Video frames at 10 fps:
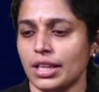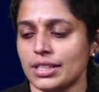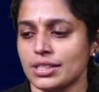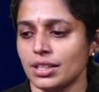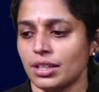
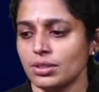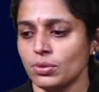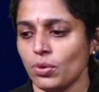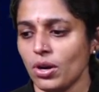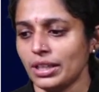Yes.
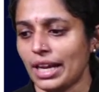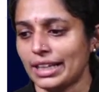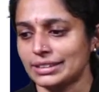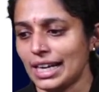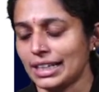So what
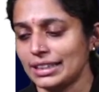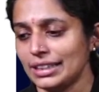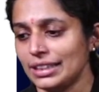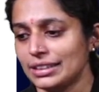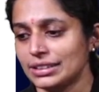
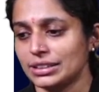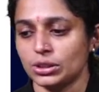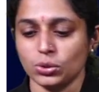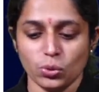exactly is it